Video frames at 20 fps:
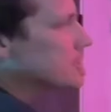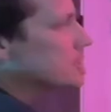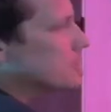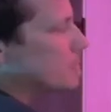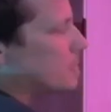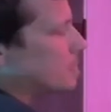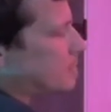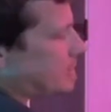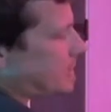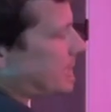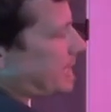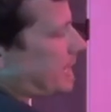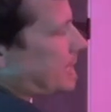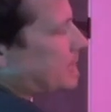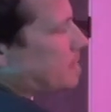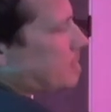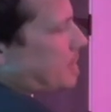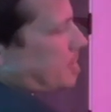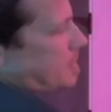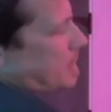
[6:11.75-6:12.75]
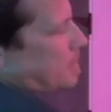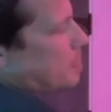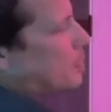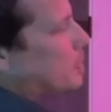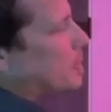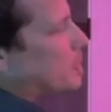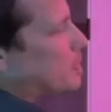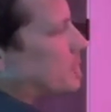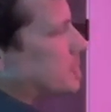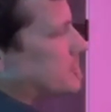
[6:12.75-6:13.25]
So anyway, my
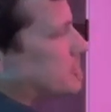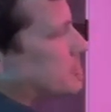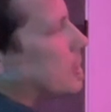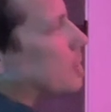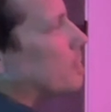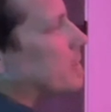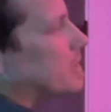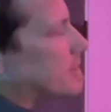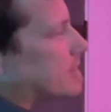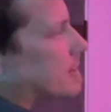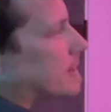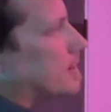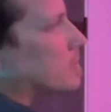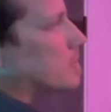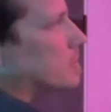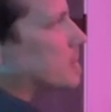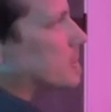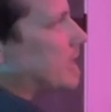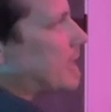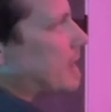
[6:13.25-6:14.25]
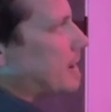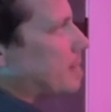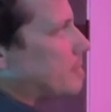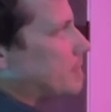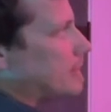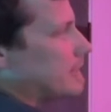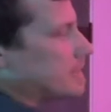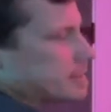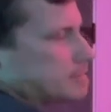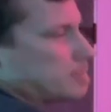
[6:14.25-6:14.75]
point was knowing that I'm going to
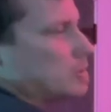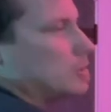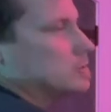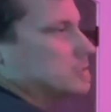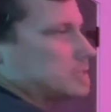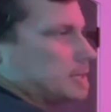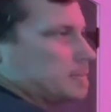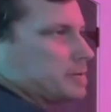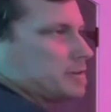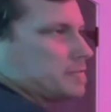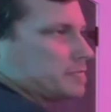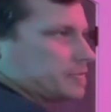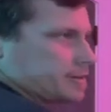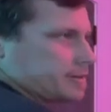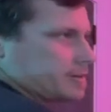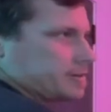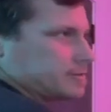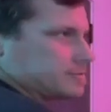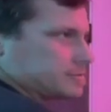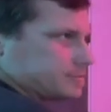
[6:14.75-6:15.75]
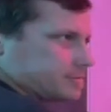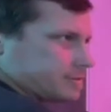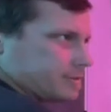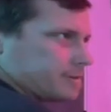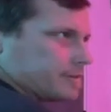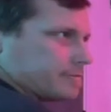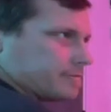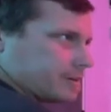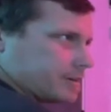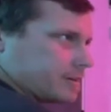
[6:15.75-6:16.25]
have like the most epic vacation
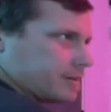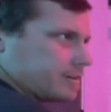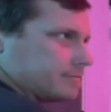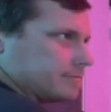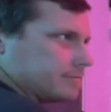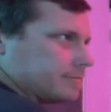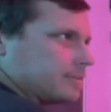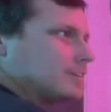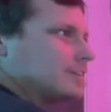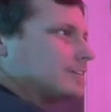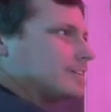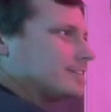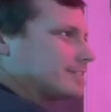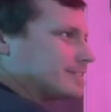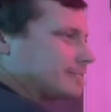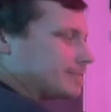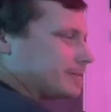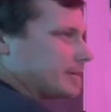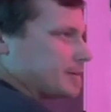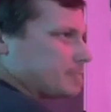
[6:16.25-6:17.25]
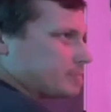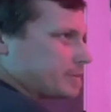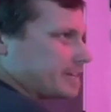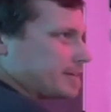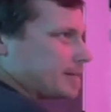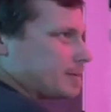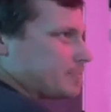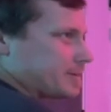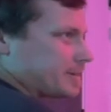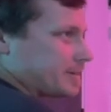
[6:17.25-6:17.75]
that I've had, and
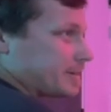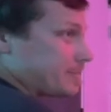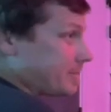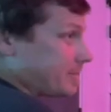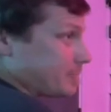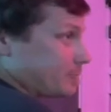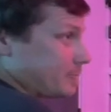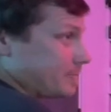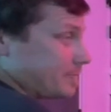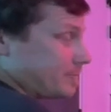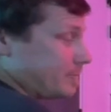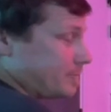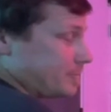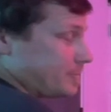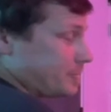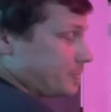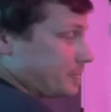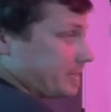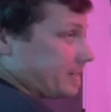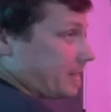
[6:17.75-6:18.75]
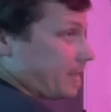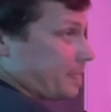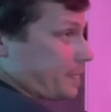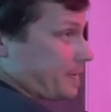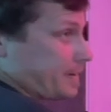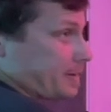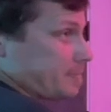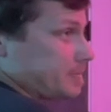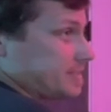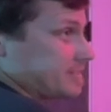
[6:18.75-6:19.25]
by epic I mean we're doing
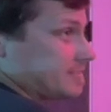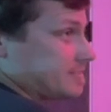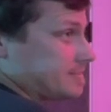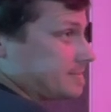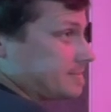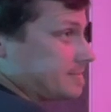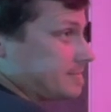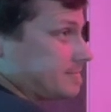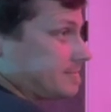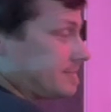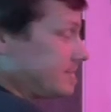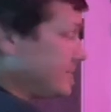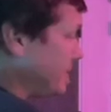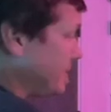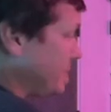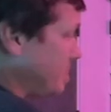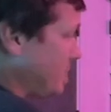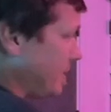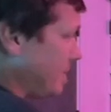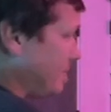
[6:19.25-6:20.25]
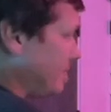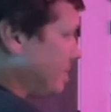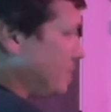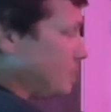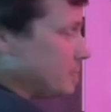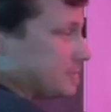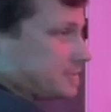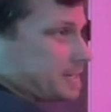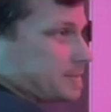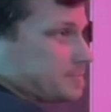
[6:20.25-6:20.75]
nothing. I've been sleeping the
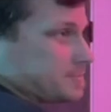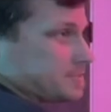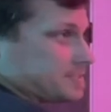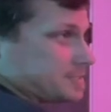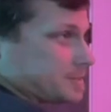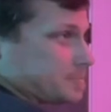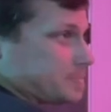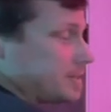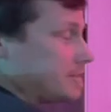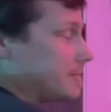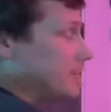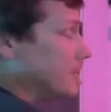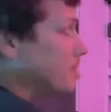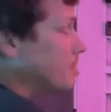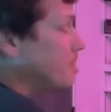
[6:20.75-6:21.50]
whole time since I've been here.